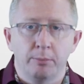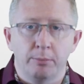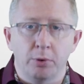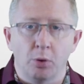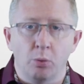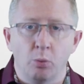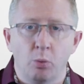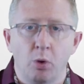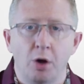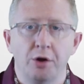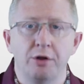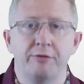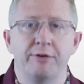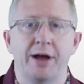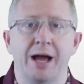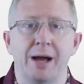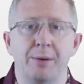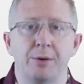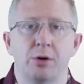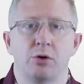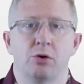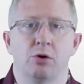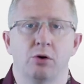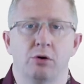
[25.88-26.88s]
But one of
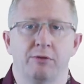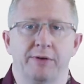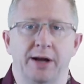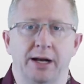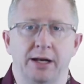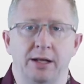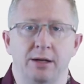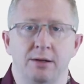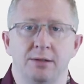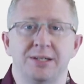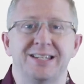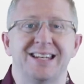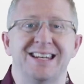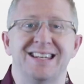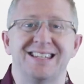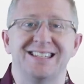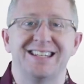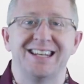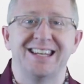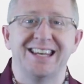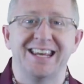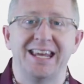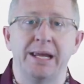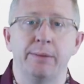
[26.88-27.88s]
our core values is
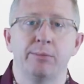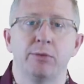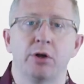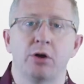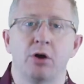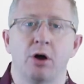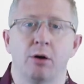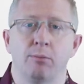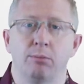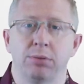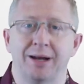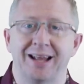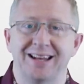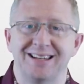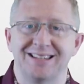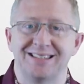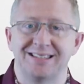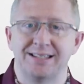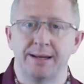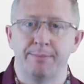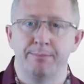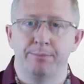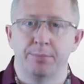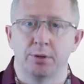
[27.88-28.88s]
to keep the complex
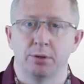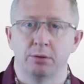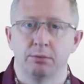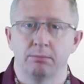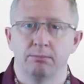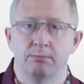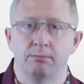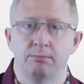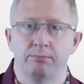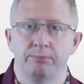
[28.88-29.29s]
simple.